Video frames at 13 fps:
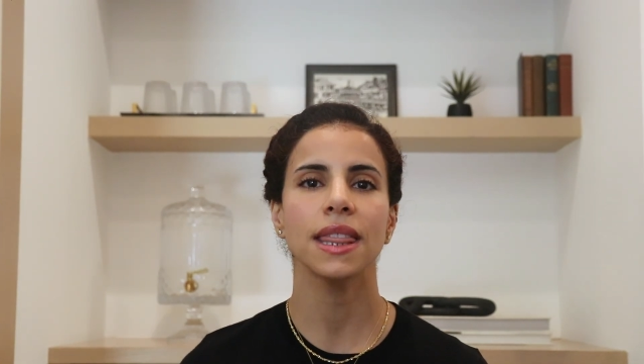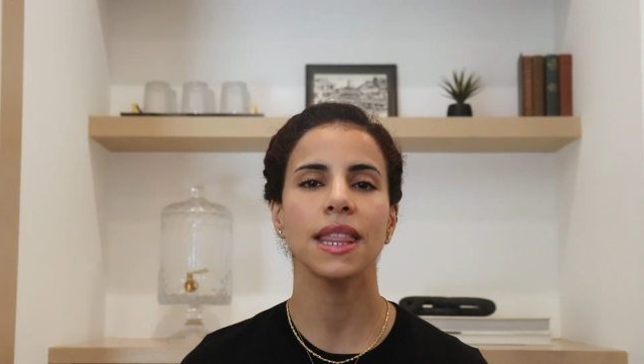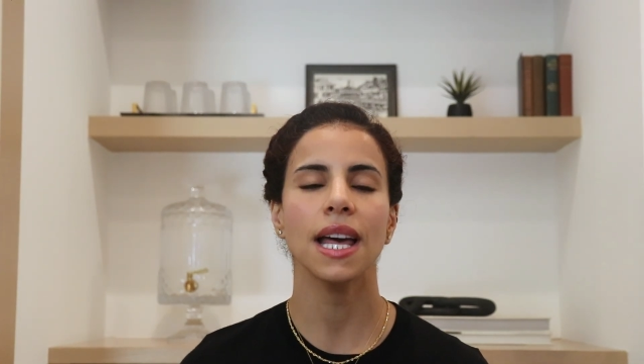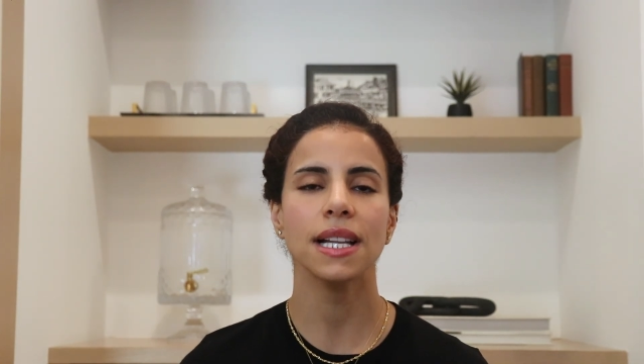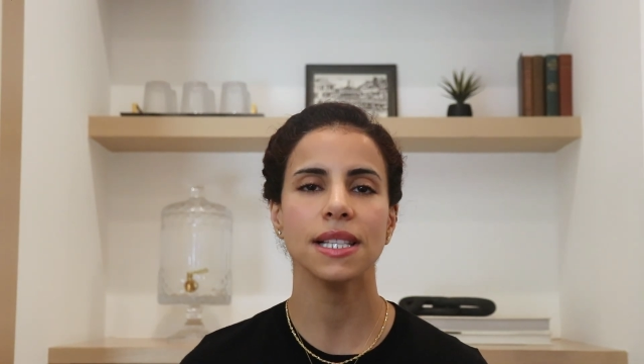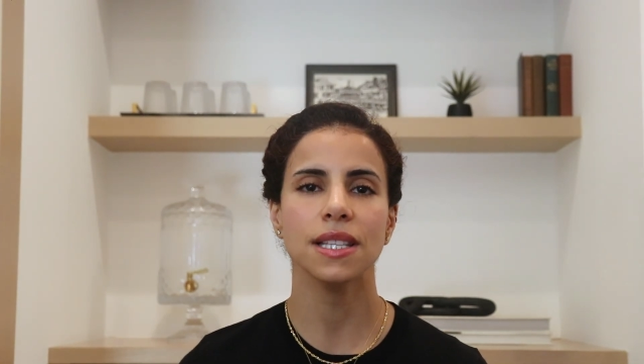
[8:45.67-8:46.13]

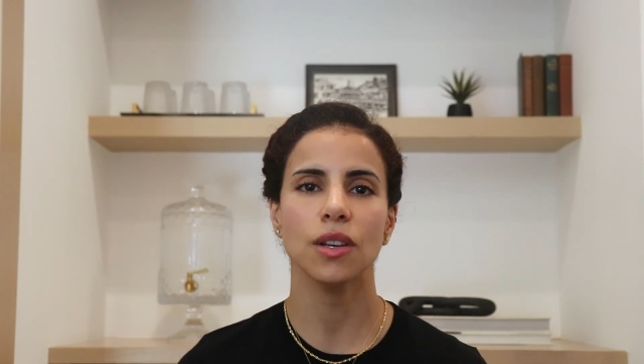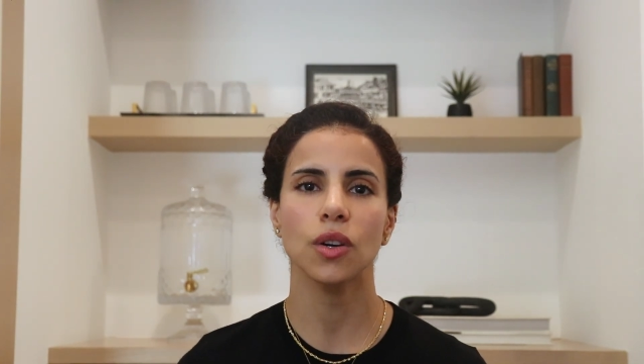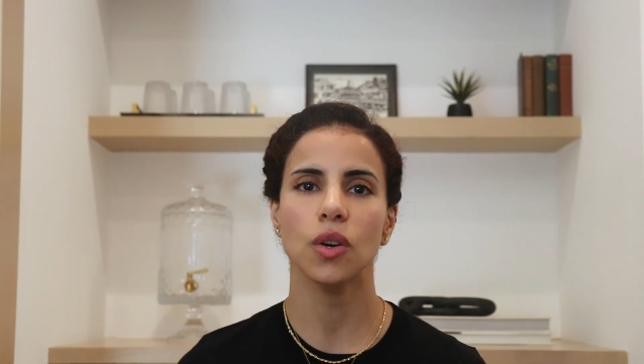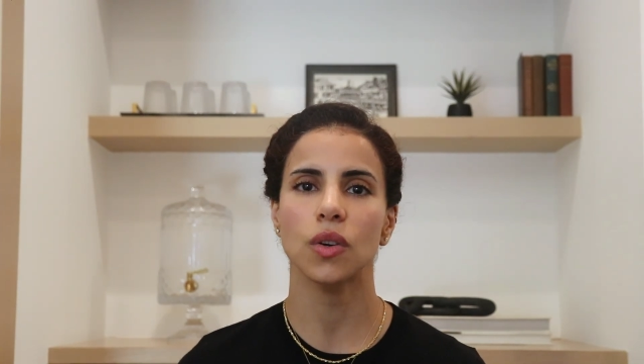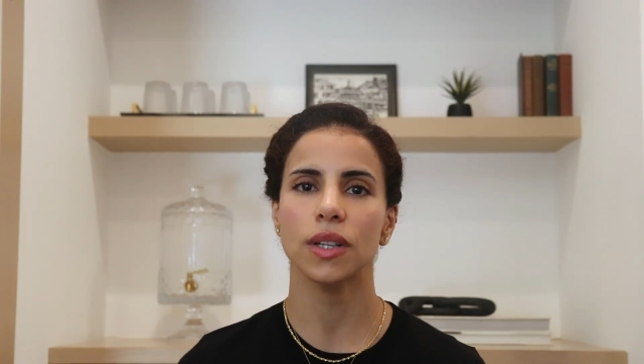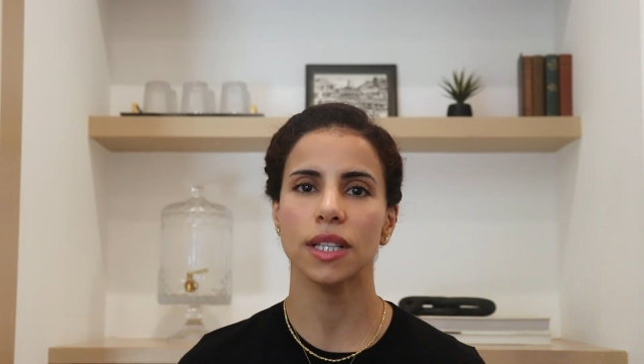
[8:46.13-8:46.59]
That's the
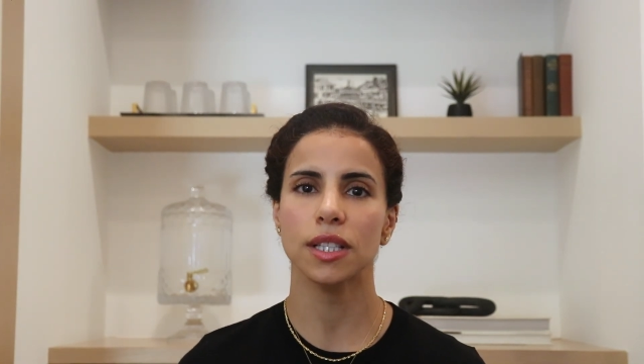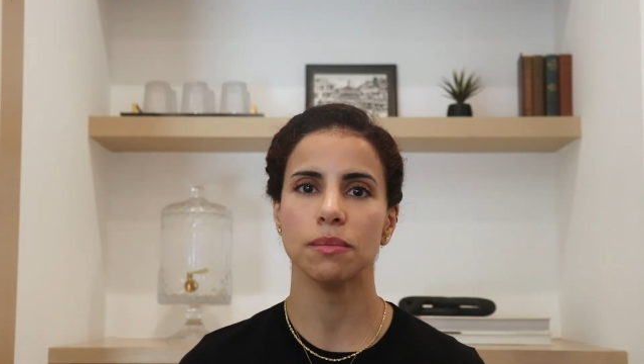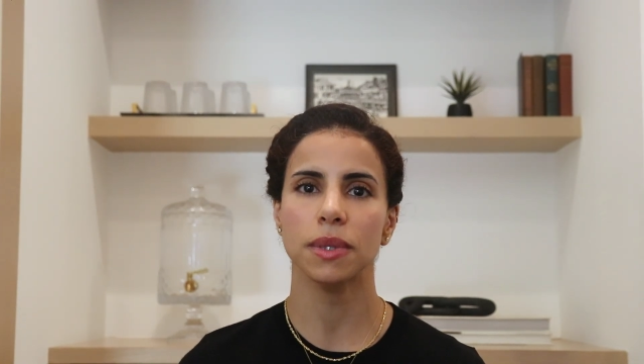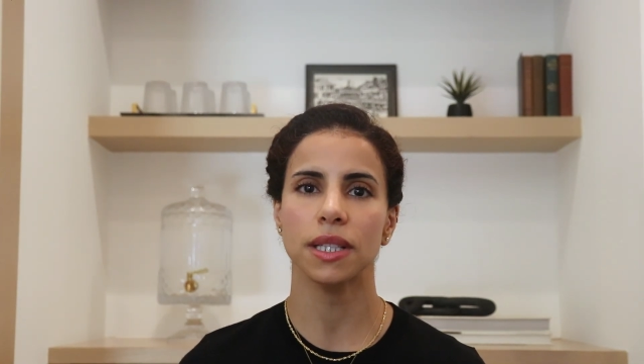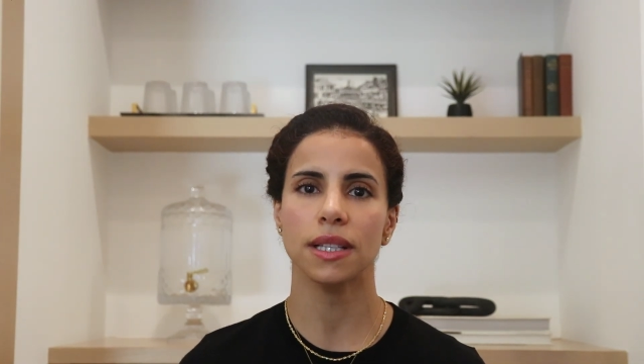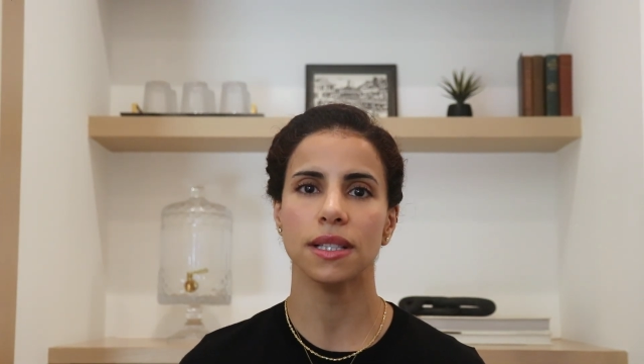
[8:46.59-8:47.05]
core
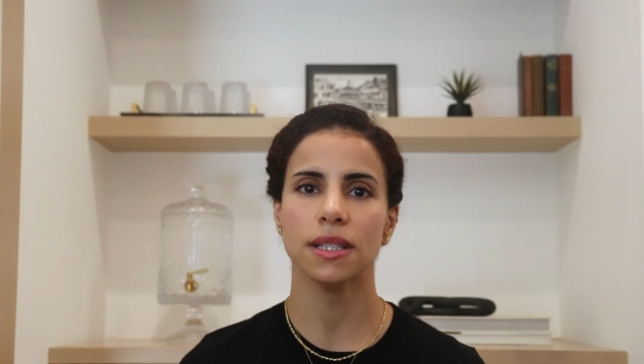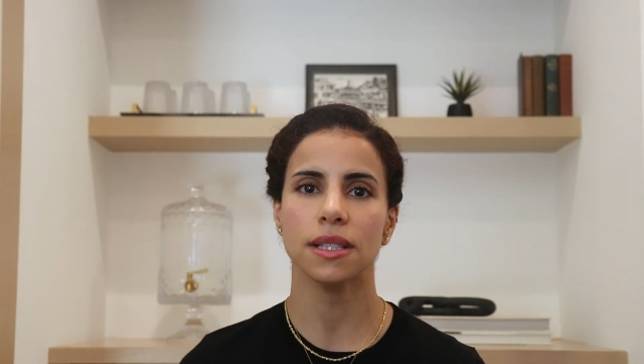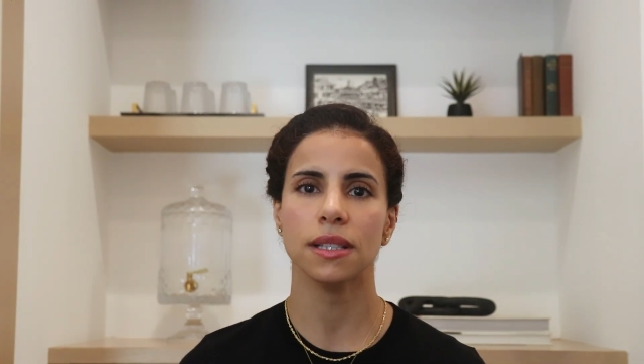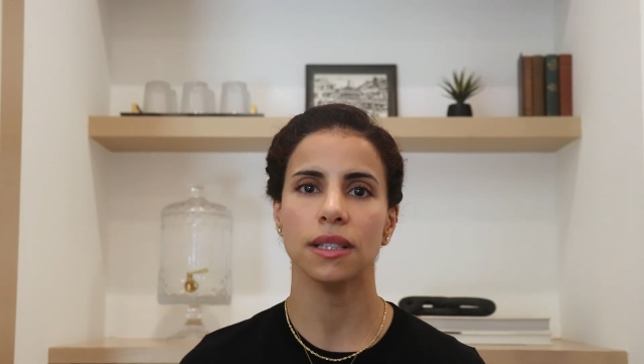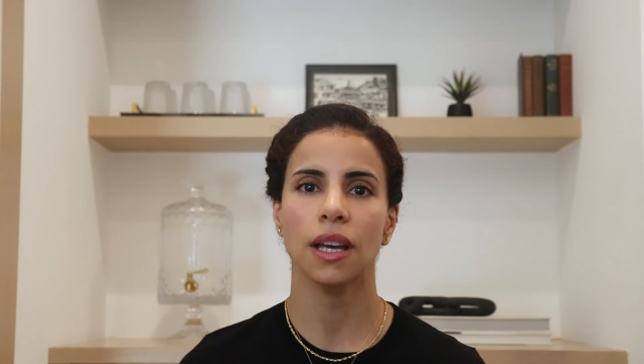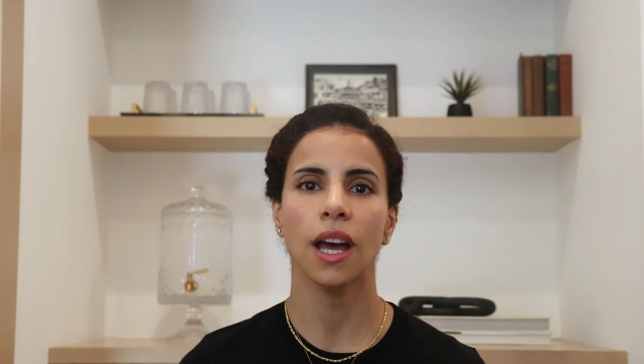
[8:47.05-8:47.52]

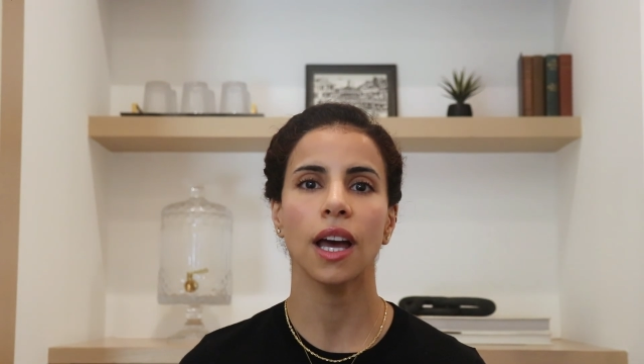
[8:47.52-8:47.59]
experience.